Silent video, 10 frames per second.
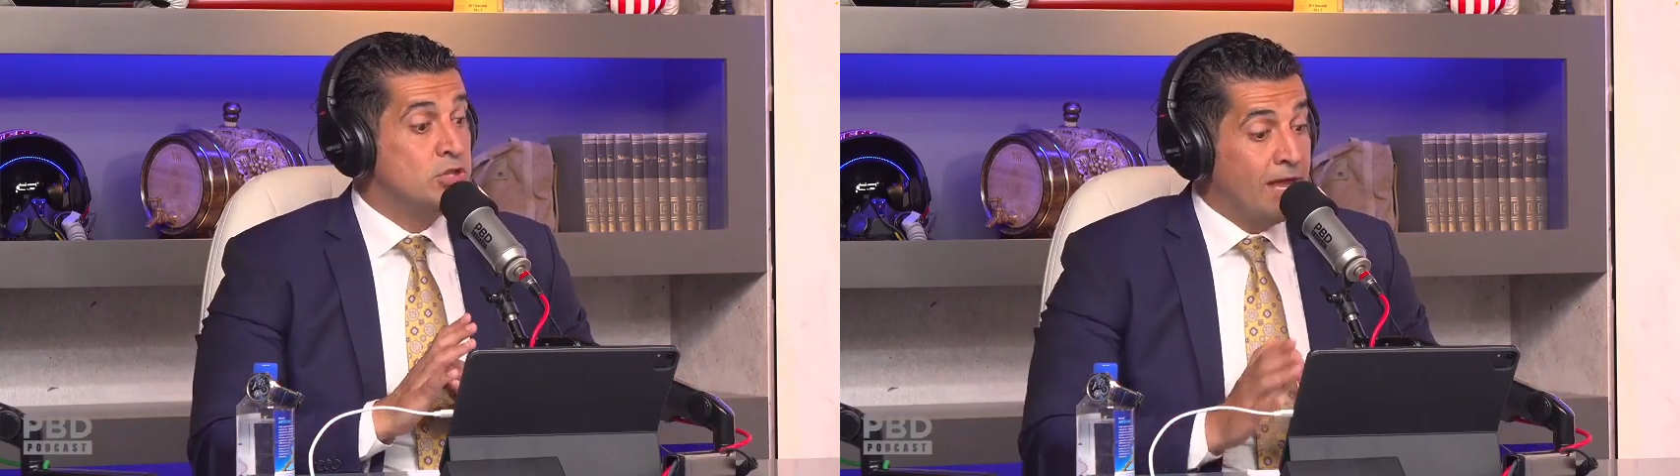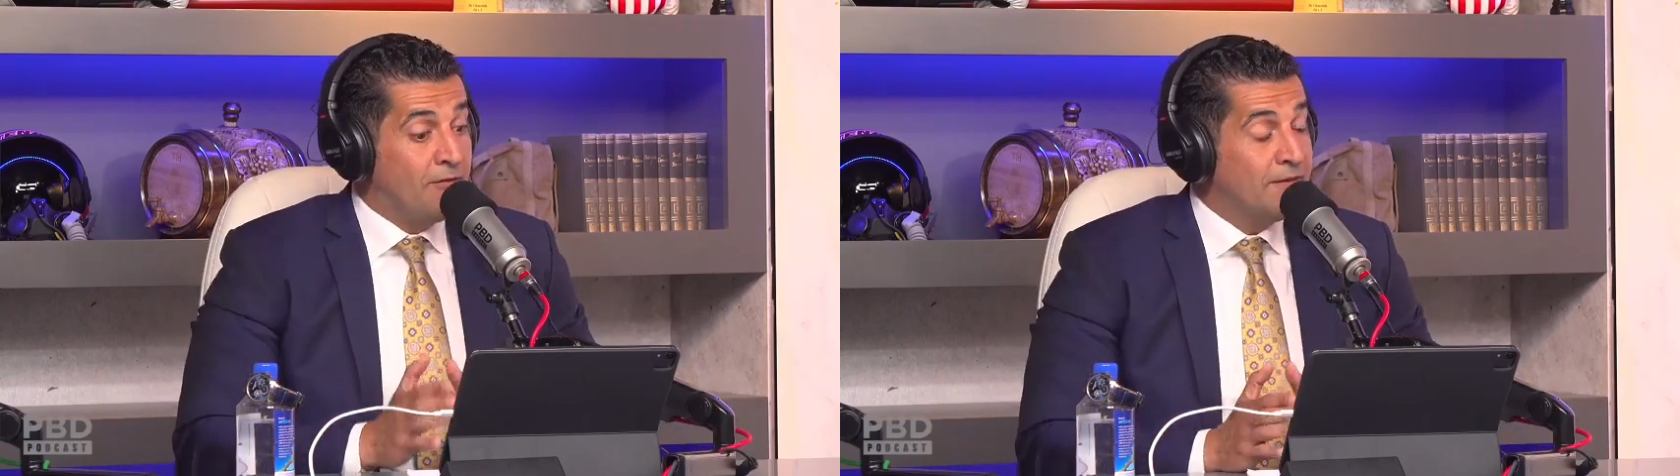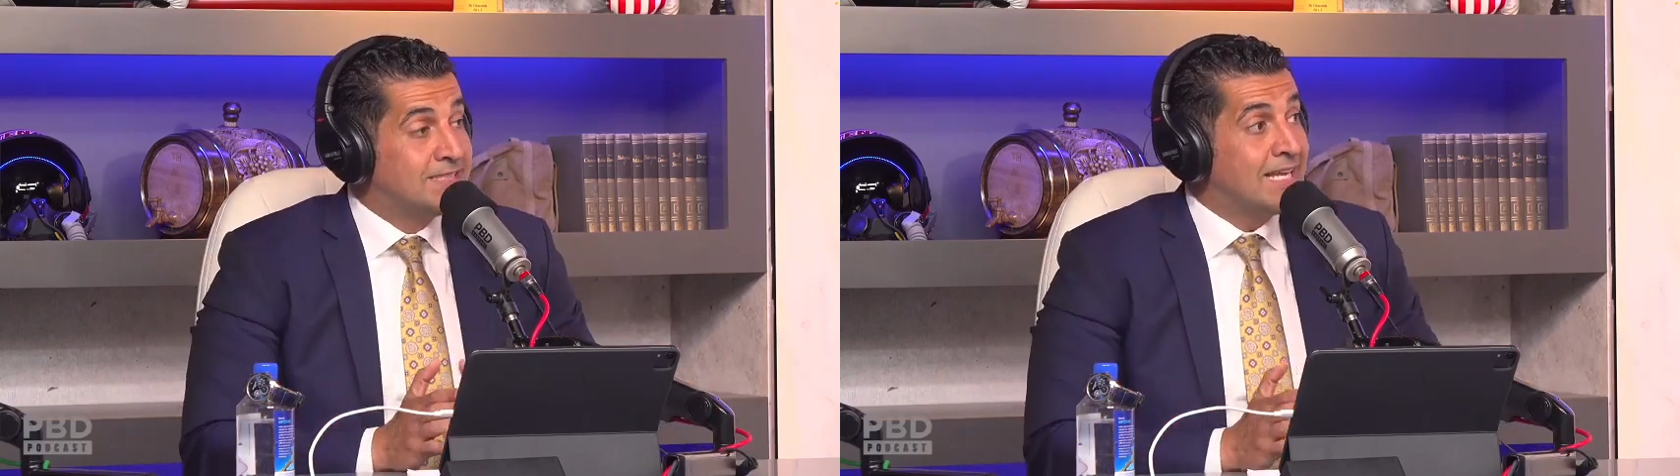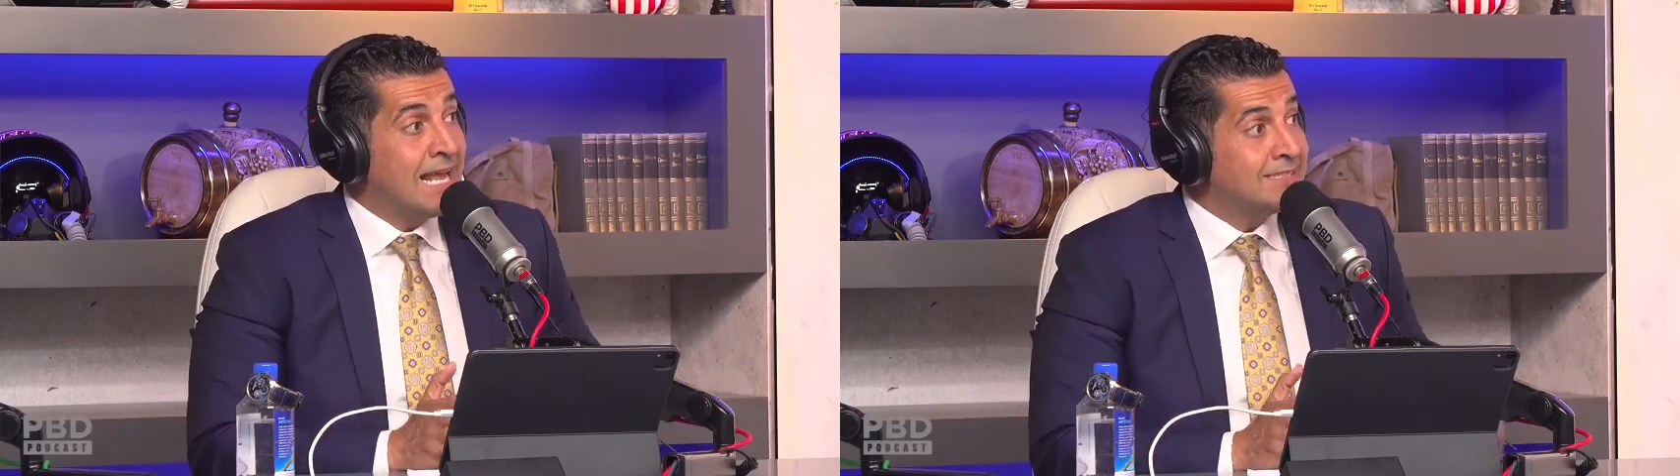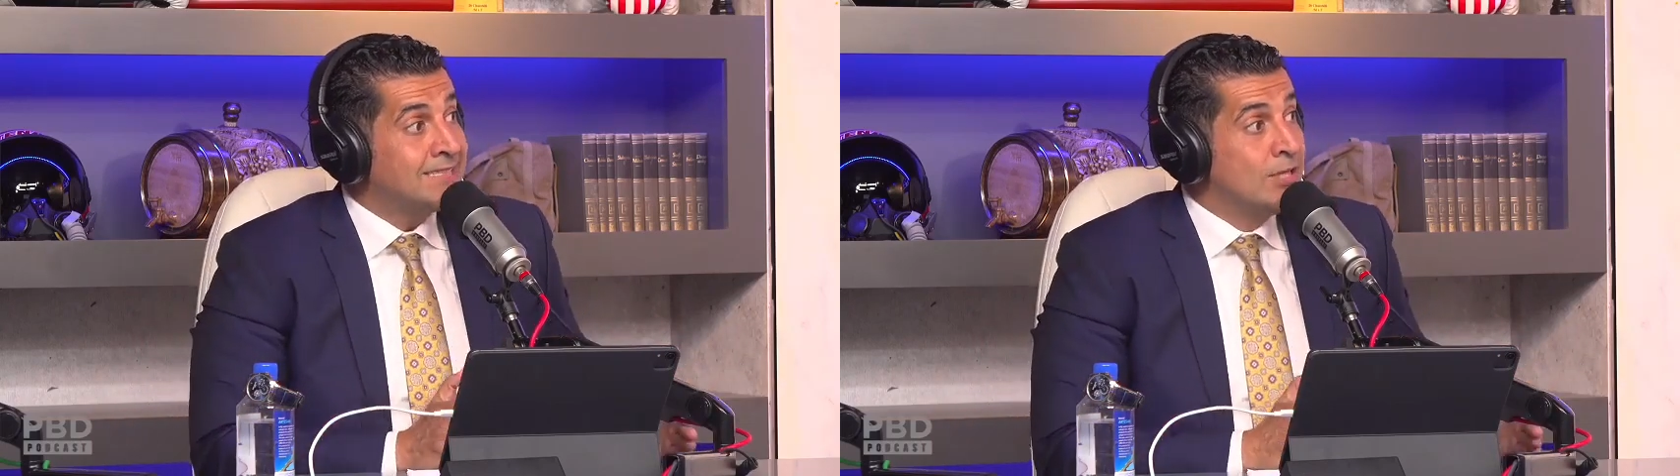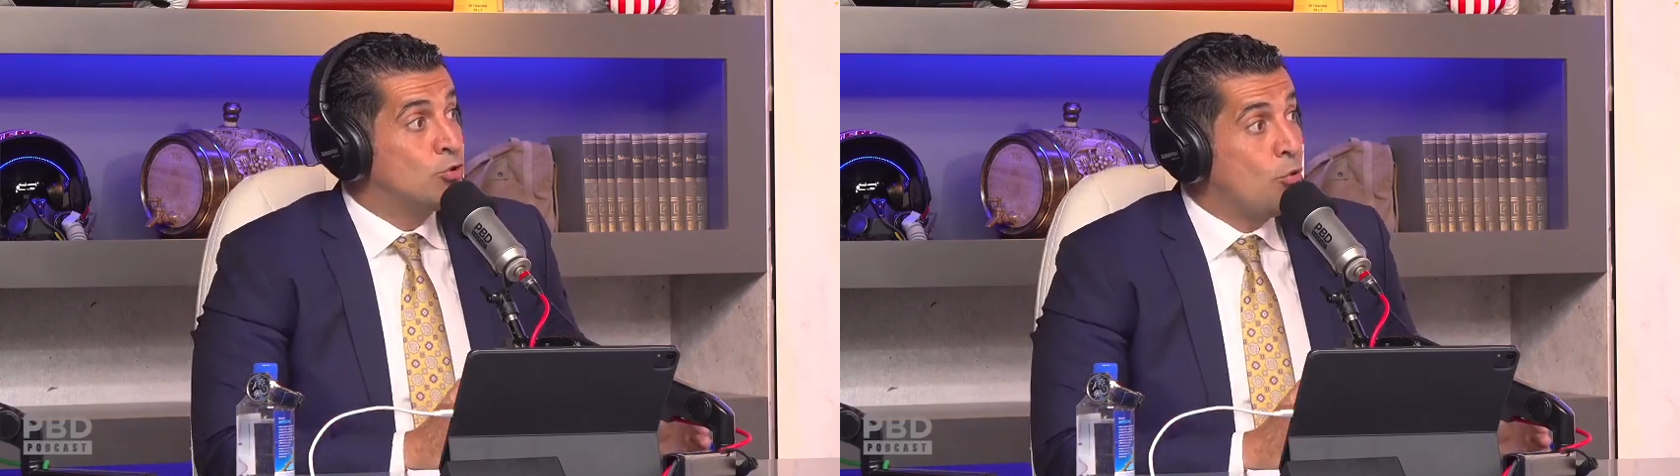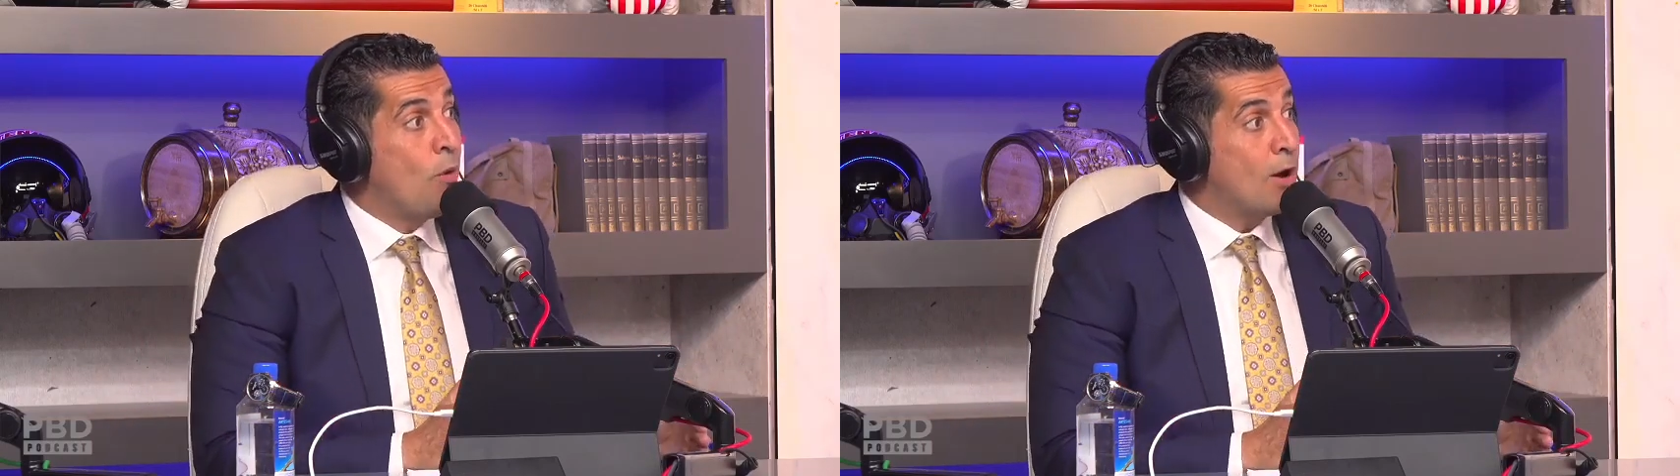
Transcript: If it's less than 2